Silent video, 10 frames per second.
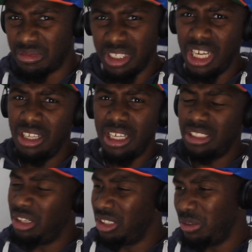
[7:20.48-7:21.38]

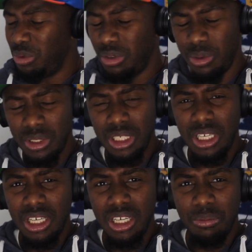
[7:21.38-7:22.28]
That's all you do.
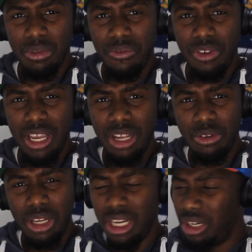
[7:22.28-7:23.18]
Bro, you
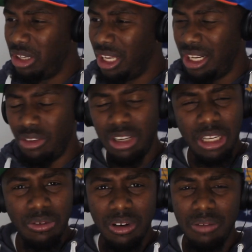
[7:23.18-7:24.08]
ain't no
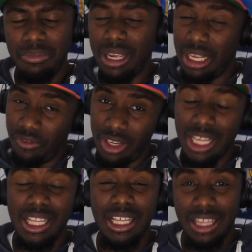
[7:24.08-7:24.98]
need to run. Man, if you
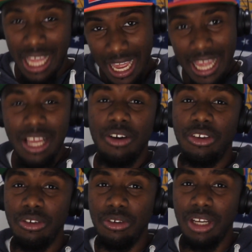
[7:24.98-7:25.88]
get that thing
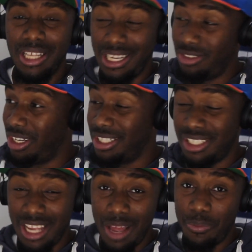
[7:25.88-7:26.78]
on you, if they trying to
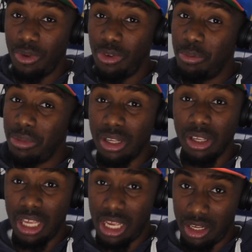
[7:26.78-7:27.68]
stop you, you
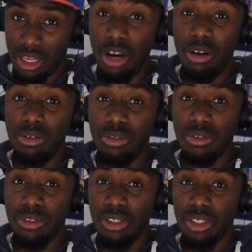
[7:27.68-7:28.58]
better get gone.
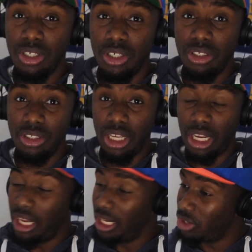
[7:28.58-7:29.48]

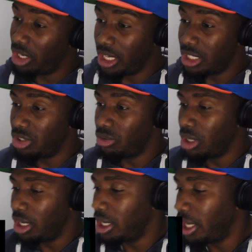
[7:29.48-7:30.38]
Nigga, ain't trying to catch
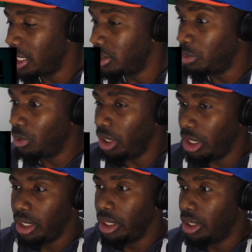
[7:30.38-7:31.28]
no gun case, boy.
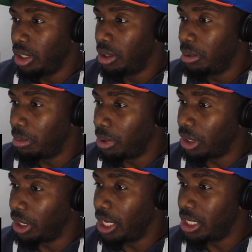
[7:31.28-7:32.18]

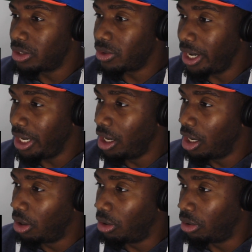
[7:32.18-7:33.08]
Better get straight
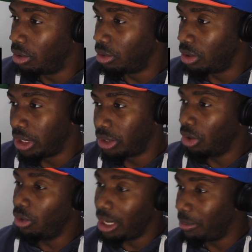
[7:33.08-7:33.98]
gone. And
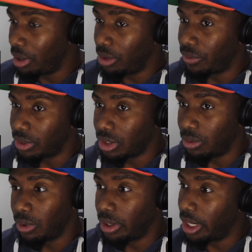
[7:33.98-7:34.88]
throw that motherfucker
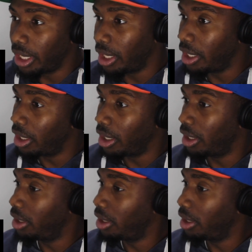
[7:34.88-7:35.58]
somewhere, nigga.